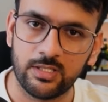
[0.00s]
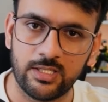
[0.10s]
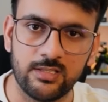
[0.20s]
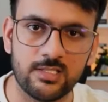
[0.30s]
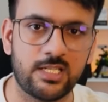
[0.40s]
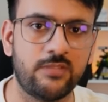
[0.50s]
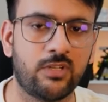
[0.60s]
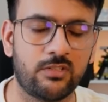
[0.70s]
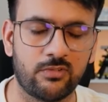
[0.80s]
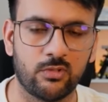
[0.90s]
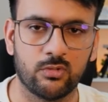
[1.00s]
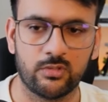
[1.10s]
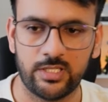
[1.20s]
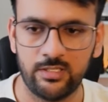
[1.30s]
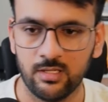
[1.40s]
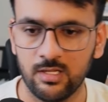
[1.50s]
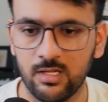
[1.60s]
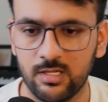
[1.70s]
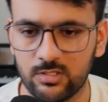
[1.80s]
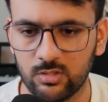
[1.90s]
in the same workflow, right?
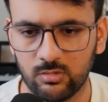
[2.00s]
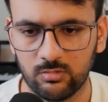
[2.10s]
So